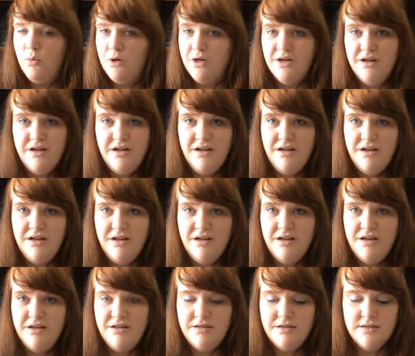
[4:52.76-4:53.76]

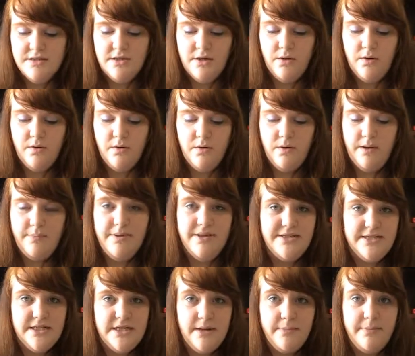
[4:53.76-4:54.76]
what? So I
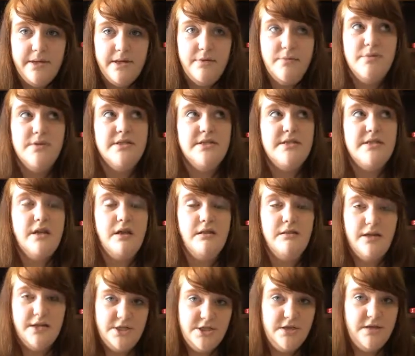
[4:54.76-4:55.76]
picked it up, and it was
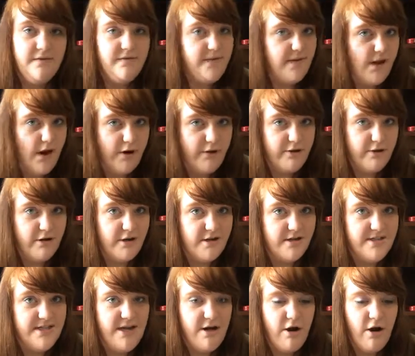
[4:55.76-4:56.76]
Legend of the
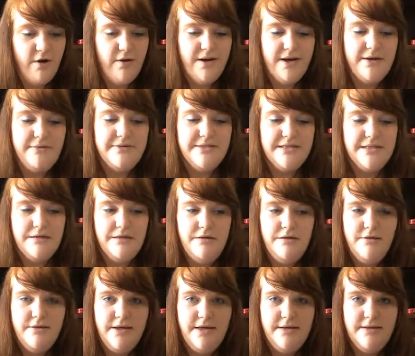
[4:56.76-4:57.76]
Arthurian Tarot, and I was like,
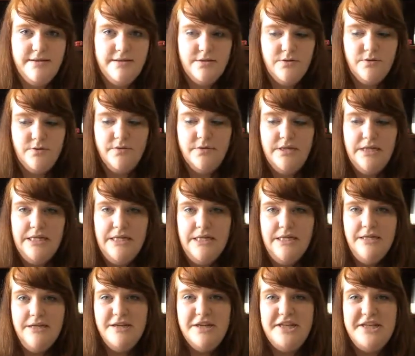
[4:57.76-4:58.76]
oh, okay, that's cool.
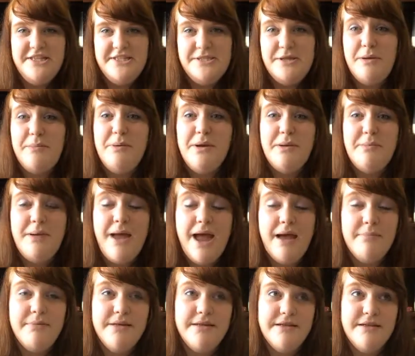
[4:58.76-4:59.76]
So I put it
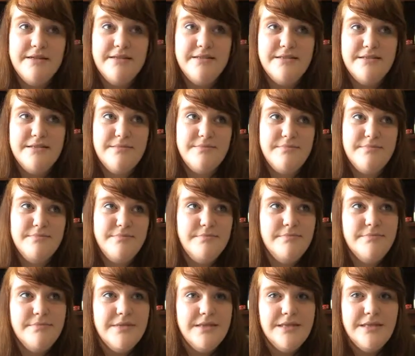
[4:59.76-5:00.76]
back because
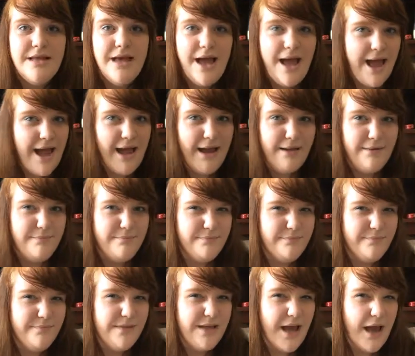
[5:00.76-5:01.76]
I'm
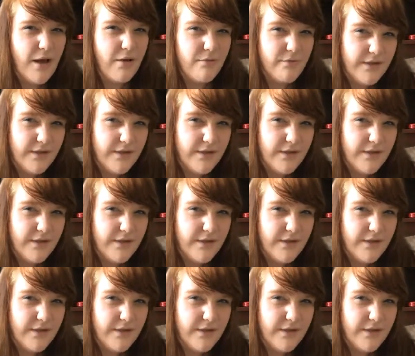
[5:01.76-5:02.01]
not